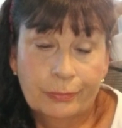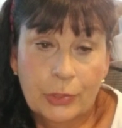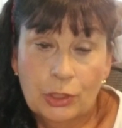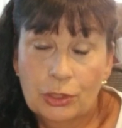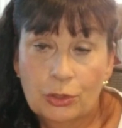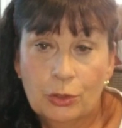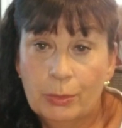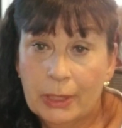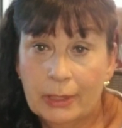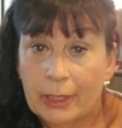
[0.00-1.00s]
There's just too
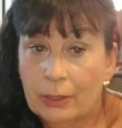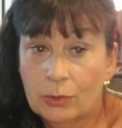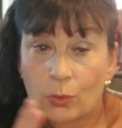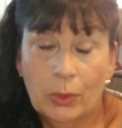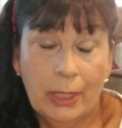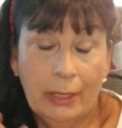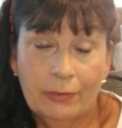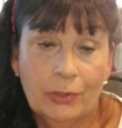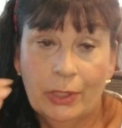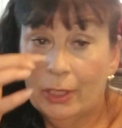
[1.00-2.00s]
many things, one
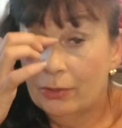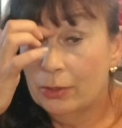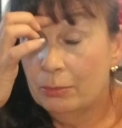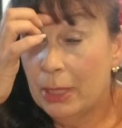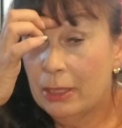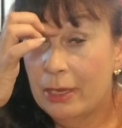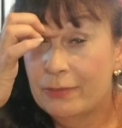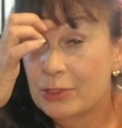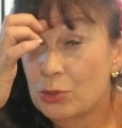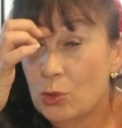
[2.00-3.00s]
after another. My
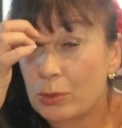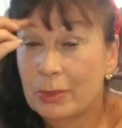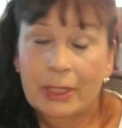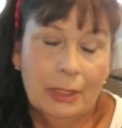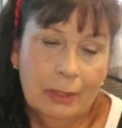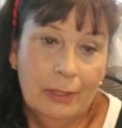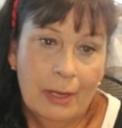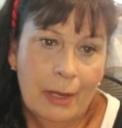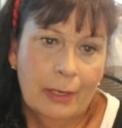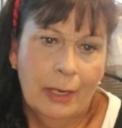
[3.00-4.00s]
life is normally
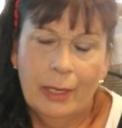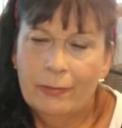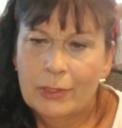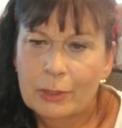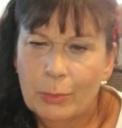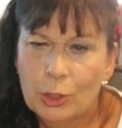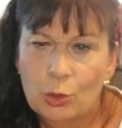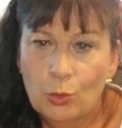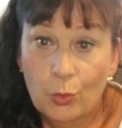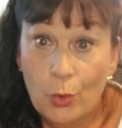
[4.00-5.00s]
not have this
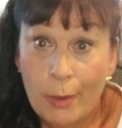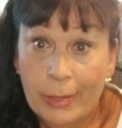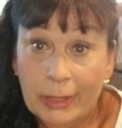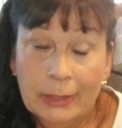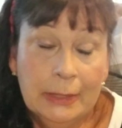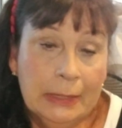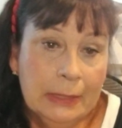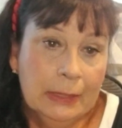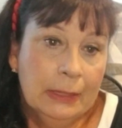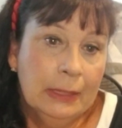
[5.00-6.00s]
much drama
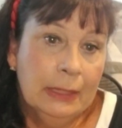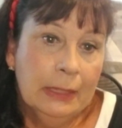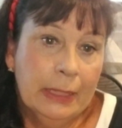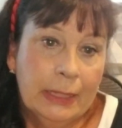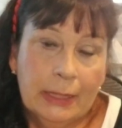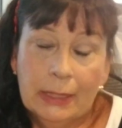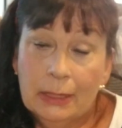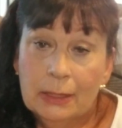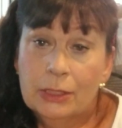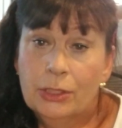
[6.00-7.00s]
in it,
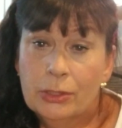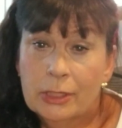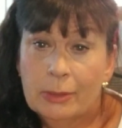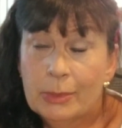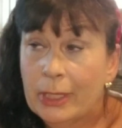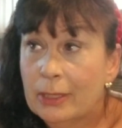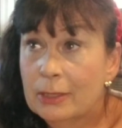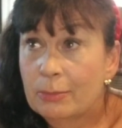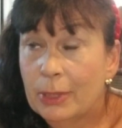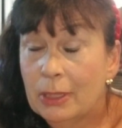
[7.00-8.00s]
and this year seems like
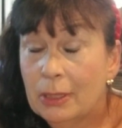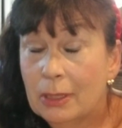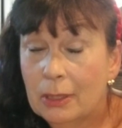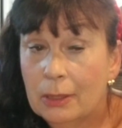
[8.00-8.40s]
it's been